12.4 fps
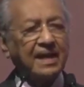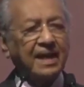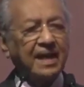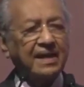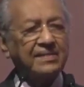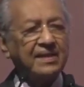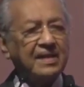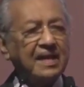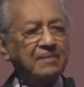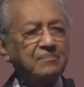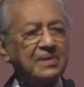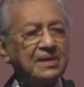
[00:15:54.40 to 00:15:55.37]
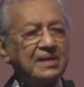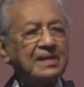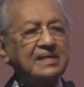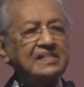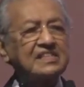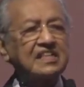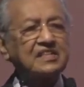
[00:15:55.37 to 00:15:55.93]
and the number
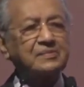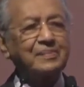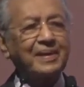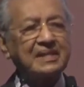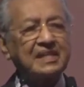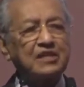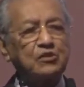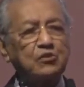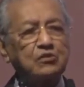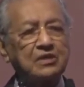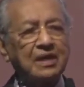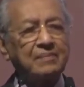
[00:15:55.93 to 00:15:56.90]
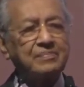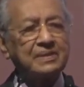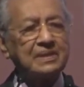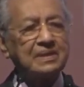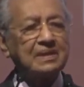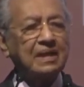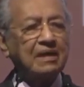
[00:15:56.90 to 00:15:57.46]
is expected to
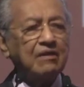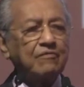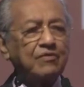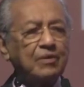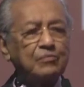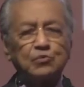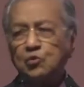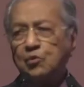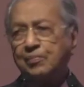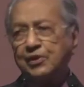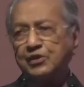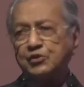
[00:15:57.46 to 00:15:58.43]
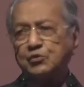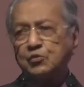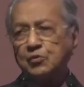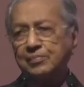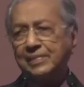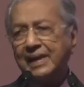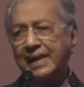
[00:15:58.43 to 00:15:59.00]
triple from
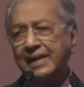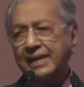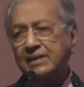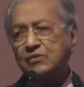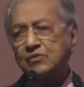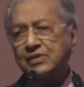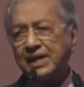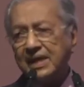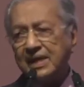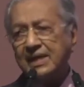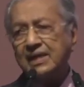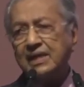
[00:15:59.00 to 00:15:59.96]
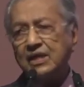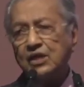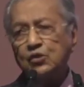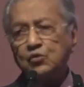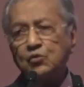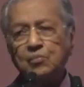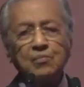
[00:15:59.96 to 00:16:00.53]
2.2 million today
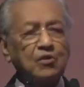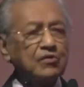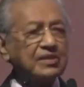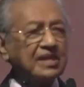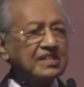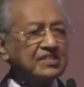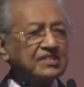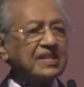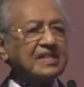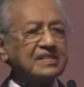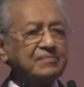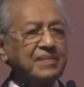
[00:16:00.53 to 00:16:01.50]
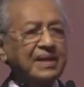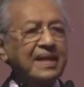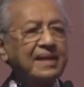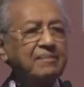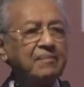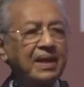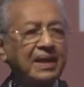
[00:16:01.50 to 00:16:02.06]
to more than 6
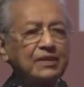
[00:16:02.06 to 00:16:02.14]
million by